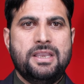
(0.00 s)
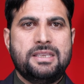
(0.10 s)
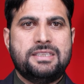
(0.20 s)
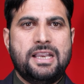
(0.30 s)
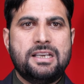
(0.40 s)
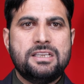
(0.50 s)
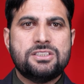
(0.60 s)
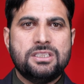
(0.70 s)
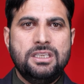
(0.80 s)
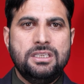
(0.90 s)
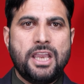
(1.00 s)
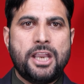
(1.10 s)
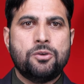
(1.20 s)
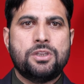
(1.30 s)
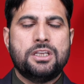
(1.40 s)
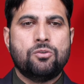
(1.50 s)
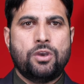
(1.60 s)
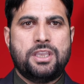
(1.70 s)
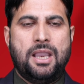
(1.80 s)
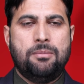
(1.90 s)
Second is inadequate
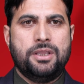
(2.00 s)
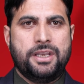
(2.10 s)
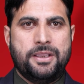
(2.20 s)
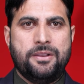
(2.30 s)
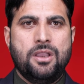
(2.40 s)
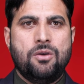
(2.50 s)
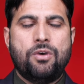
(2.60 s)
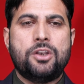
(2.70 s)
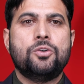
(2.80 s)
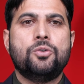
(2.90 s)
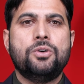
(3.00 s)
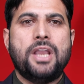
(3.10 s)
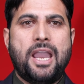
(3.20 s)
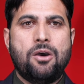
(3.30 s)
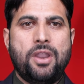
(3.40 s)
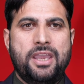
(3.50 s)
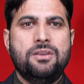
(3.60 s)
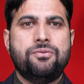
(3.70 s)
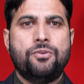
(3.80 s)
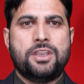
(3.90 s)
vocabulary. When you don't have
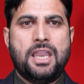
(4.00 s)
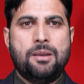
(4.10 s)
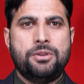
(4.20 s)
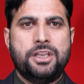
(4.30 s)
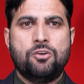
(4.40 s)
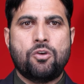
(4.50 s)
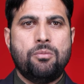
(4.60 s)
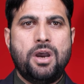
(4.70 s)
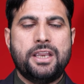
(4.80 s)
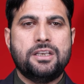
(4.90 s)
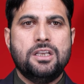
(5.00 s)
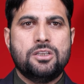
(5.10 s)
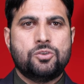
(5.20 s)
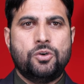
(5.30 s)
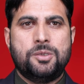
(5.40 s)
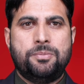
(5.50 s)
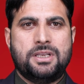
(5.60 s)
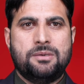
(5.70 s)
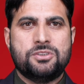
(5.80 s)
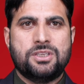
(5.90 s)
enough vocabulary in your mind, so it
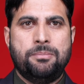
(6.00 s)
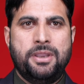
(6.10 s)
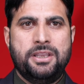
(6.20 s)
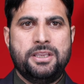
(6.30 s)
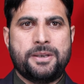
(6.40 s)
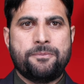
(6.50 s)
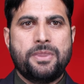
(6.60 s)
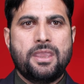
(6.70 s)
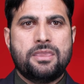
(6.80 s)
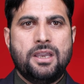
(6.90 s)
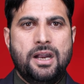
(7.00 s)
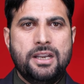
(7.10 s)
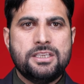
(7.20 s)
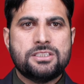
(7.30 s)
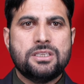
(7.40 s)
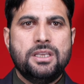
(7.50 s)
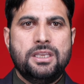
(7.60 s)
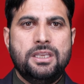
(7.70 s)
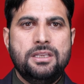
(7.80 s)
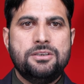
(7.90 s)
becomes a barrier. Third is
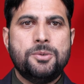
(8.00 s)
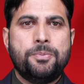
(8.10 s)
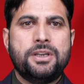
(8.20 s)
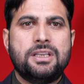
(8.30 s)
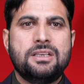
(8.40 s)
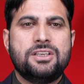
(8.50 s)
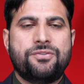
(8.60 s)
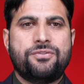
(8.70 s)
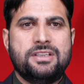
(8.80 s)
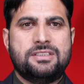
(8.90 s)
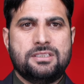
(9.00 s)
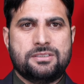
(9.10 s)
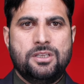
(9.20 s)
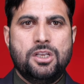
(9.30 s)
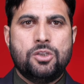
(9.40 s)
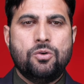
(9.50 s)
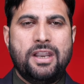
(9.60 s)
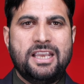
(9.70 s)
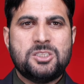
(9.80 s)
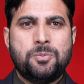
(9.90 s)
interpreting differences. You are
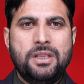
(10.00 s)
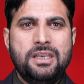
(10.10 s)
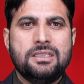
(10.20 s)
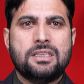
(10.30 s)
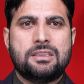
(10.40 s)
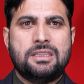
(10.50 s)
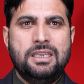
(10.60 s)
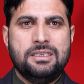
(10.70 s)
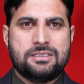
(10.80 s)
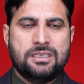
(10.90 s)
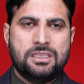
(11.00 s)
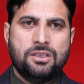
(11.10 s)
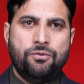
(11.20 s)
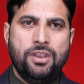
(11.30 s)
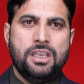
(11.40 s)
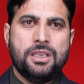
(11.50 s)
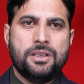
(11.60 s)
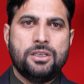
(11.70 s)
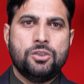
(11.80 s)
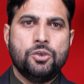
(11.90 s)
explaining the things the way
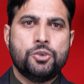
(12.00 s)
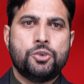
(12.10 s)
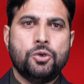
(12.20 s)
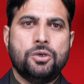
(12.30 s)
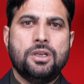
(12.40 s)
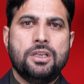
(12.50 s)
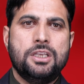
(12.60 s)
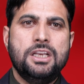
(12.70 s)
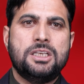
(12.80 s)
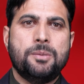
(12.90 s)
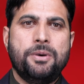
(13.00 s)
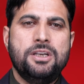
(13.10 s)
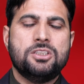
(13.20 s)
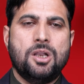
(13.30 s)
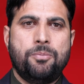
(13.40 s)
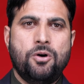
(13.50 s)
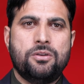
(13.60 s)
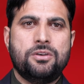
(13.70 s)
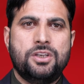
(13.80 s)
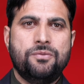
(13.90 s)
you should. It depends
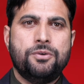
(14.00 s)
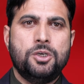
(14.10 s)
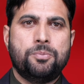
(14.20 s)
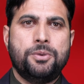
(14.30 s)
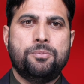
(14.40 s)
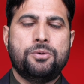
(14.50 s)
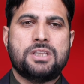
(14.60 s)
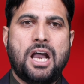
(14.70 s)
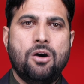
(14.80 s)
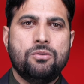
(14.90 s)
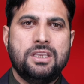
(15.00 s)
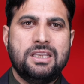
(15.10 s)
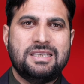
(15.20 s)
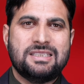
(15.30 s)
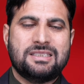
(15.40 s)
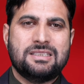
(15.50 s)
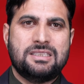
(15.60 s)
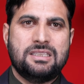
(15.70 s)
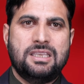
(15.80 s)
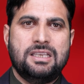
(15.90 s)
upon different people, how they discuss
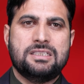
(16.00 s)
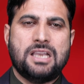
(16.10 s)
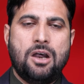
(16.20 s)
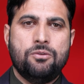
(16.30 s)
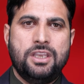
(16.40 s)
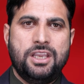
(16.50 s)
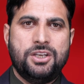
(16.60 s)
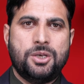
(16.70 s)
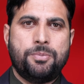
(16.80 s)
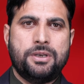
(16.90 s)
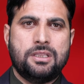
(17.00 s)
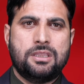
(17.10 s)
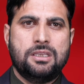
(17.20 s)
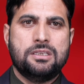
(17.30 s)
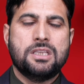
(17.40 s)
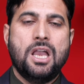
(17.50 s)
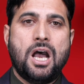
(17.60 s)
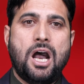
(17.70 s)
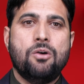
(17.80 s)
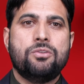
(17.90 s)
the things, how they interpret the things,
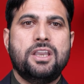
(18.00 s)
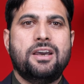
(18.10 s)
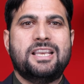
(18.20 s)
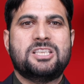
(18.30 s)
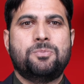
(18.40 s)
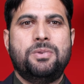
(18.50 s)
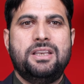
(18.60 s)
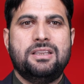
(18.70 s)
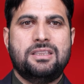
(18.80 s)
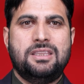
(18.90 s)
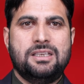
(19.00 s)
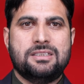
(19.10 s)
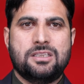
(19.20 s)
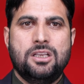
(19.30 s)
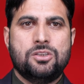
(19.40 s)
how they are explaining things.